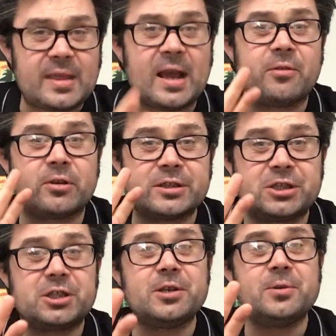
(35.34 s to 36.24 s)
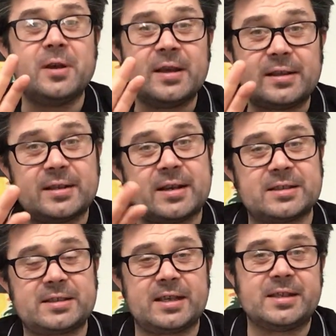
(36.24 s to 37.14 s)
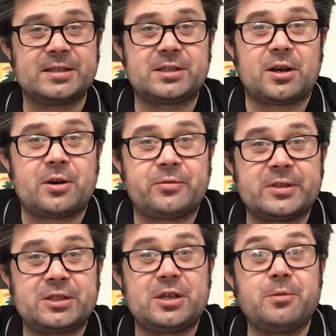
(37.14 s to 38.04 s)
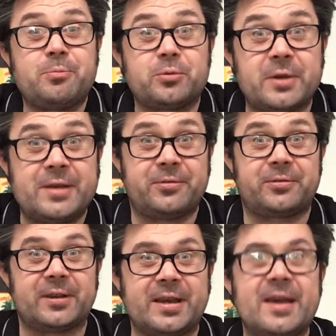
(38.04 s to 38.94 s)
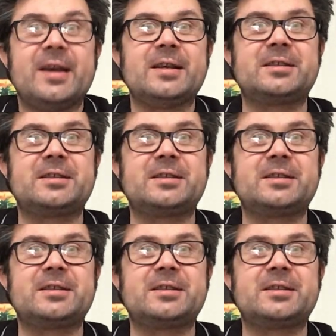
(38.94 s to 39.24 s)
I've got two last things to offer to you briefly